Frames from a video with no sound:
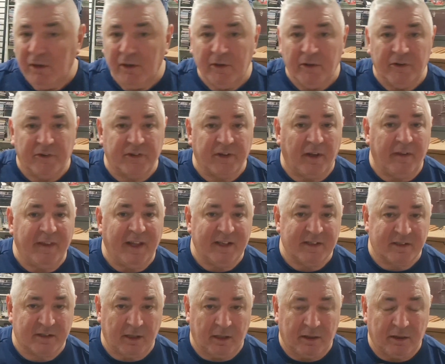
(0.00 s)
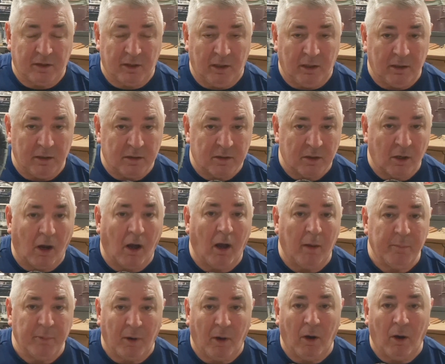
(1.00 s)
So that's the third
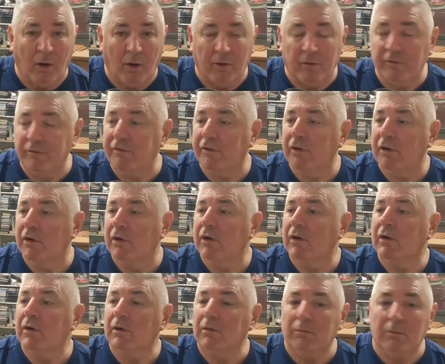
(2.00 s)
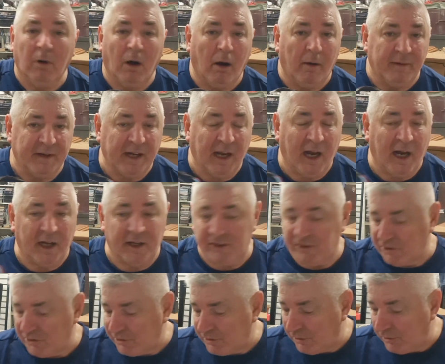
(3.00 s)
type of wiring
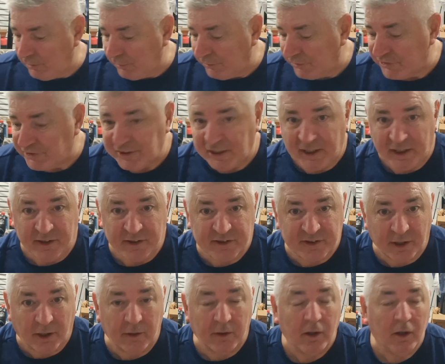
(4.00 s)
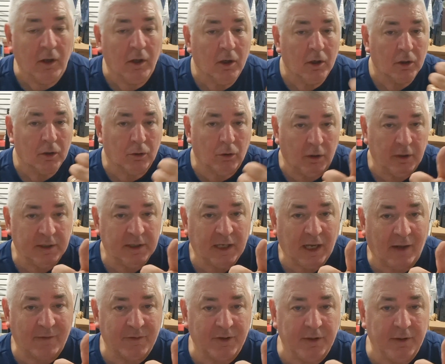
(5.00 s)
harness you'll see. So cotton
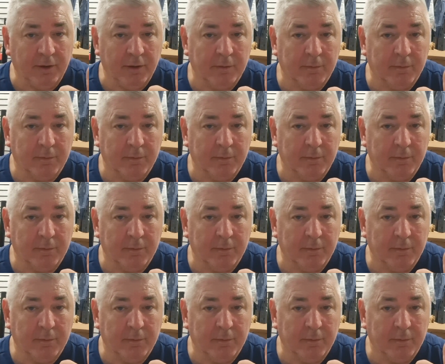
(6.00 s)
covered,